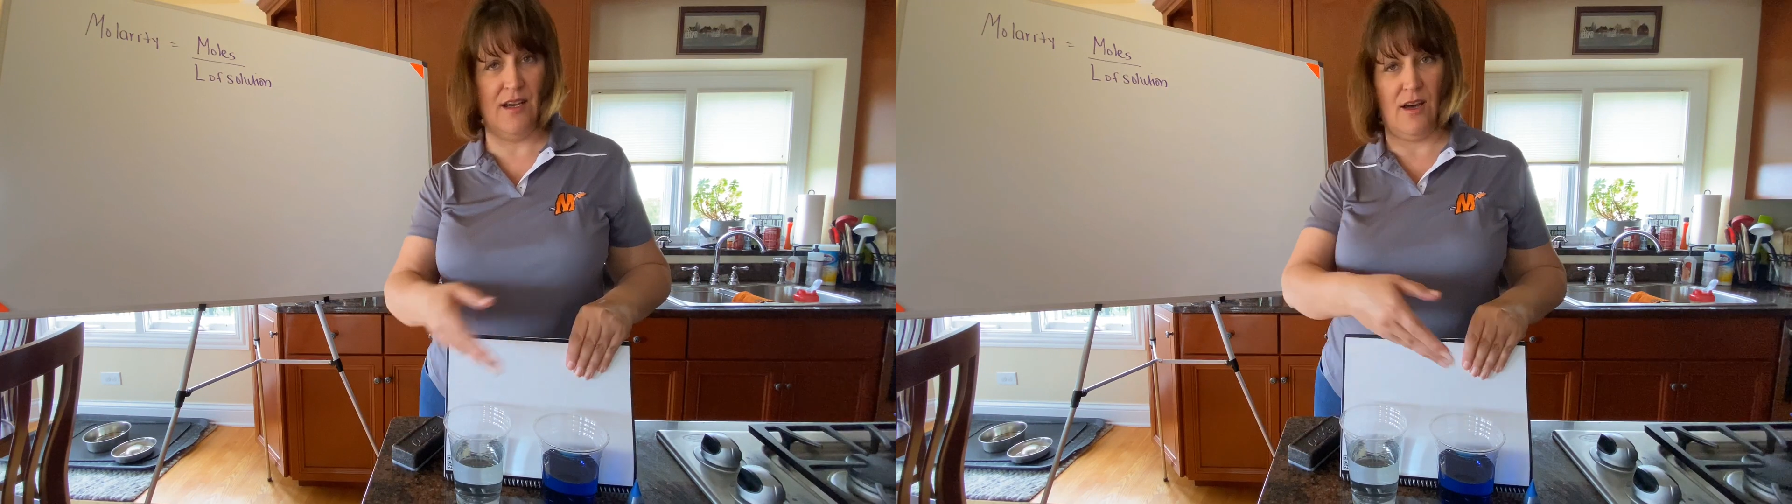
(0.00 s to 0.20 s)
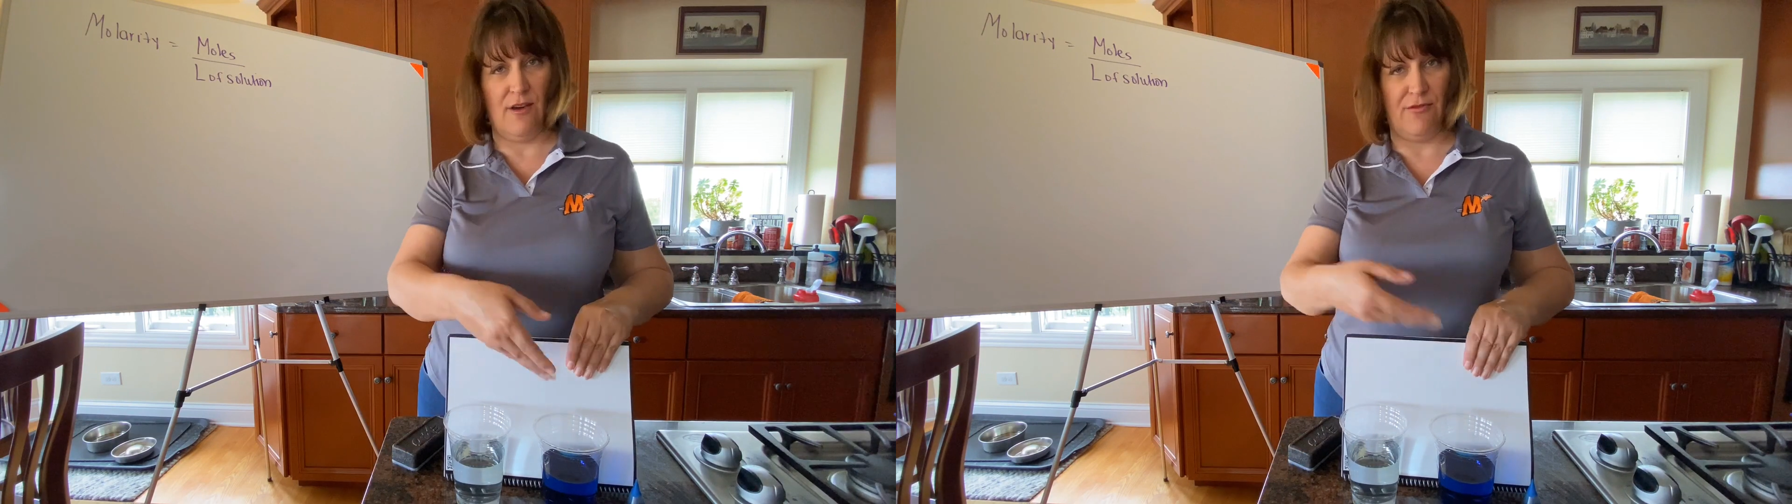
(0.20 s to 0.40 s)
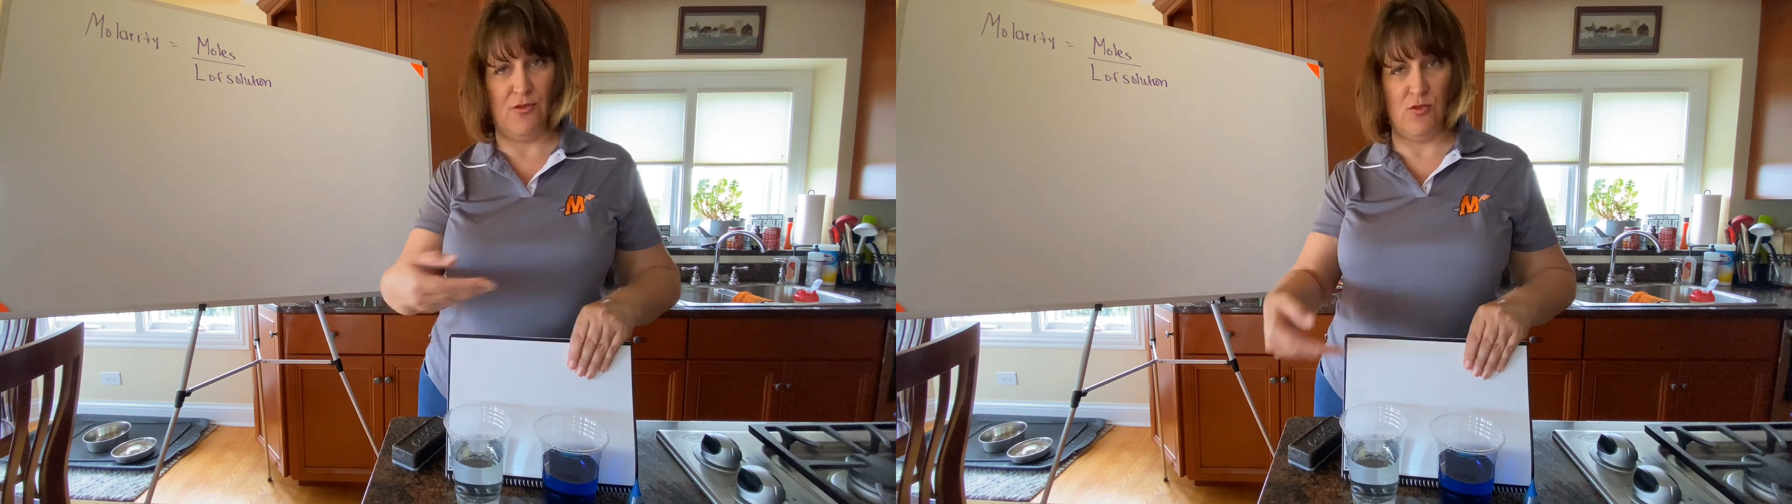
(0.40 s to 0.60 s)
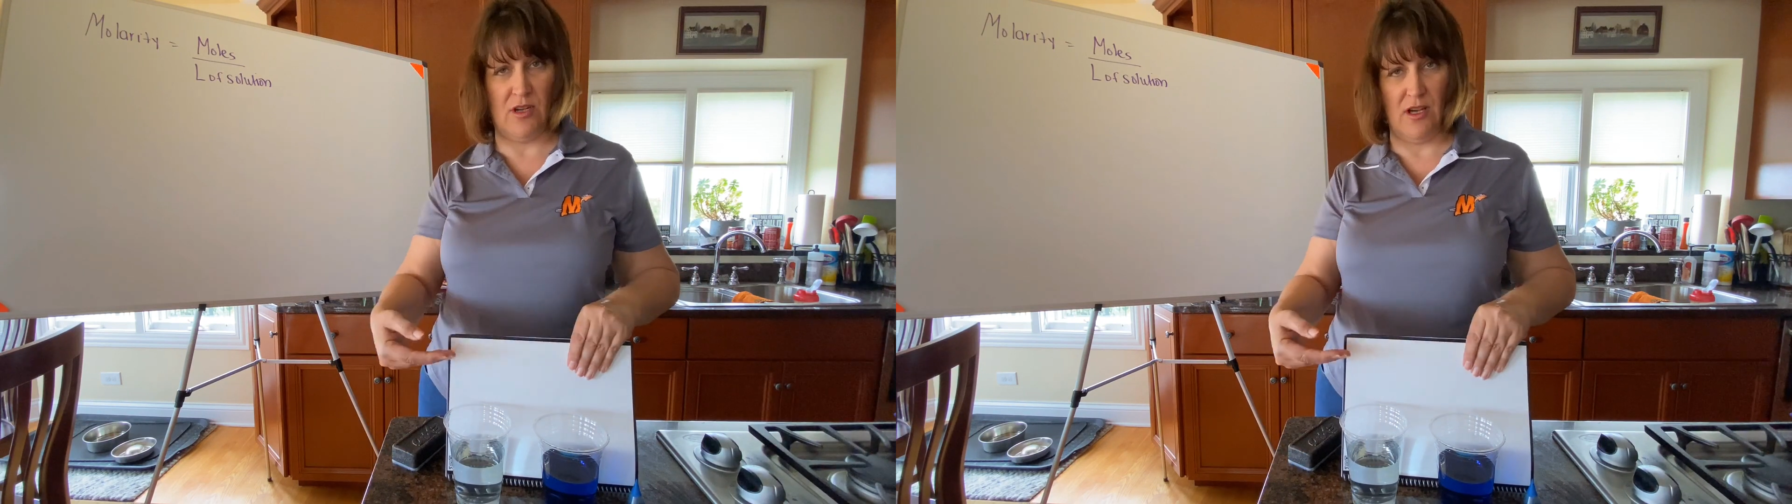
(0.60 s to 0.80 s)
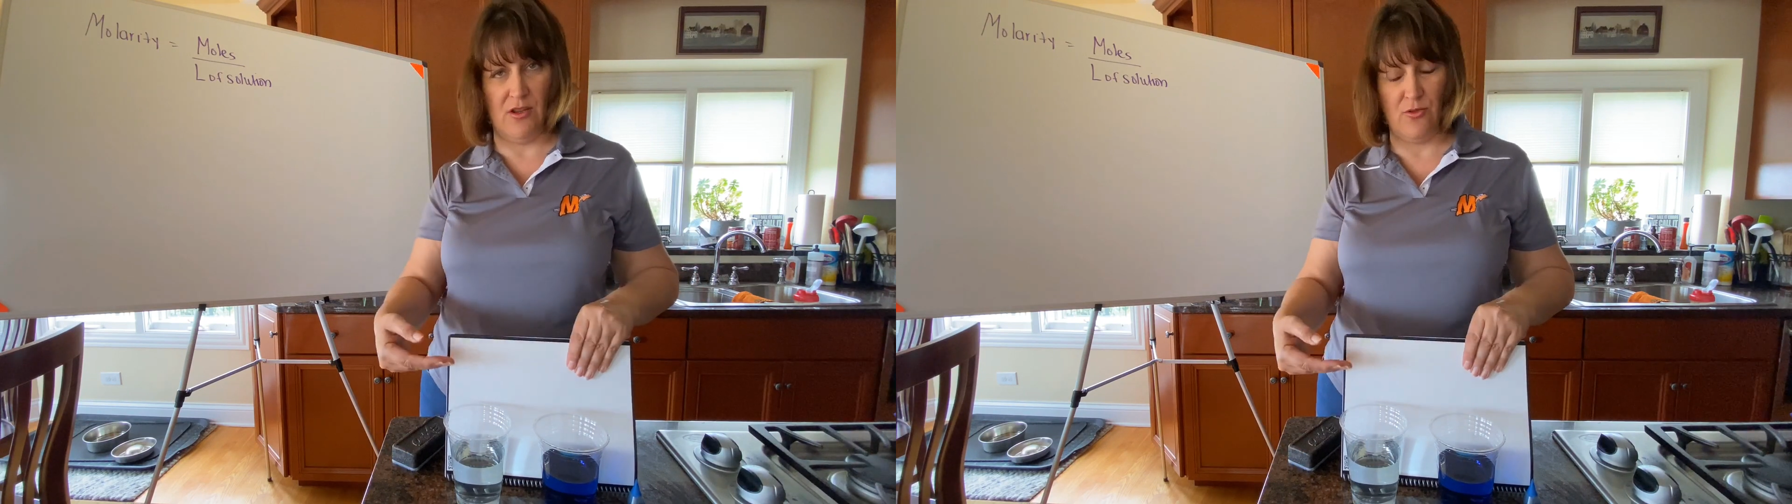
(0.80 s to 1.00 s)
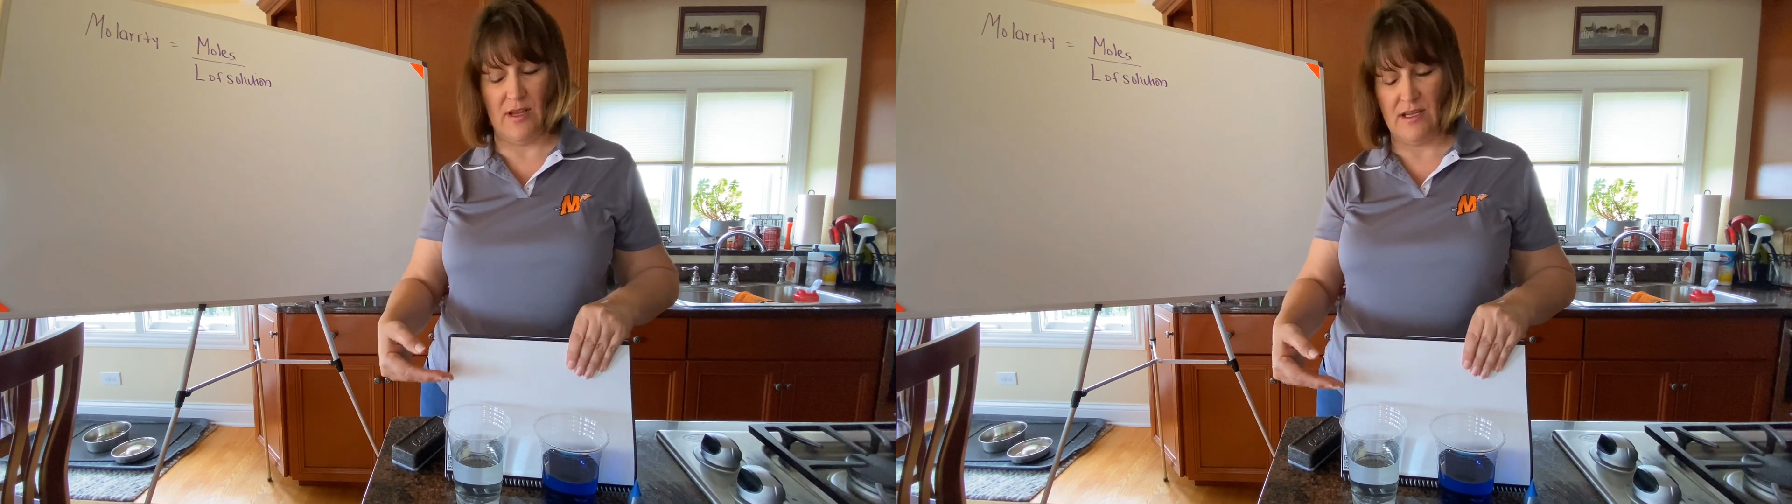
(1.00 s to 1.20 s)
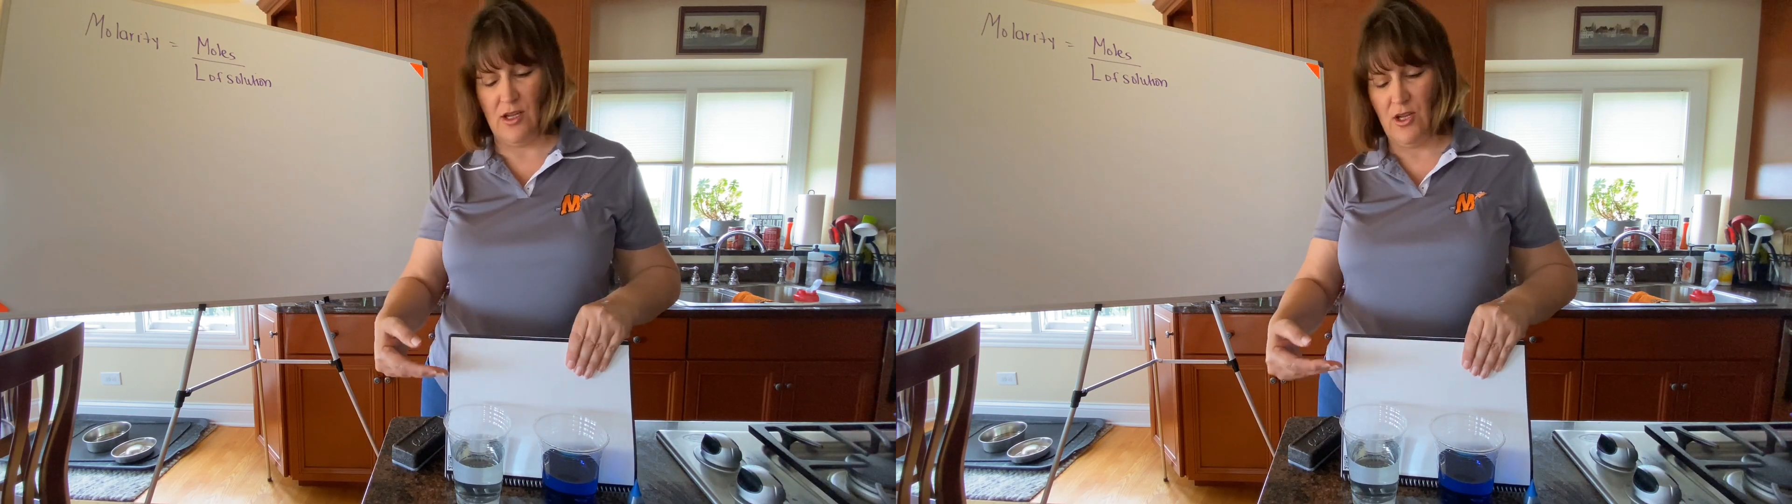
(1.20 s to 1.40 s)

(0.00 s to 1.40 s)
of food coloring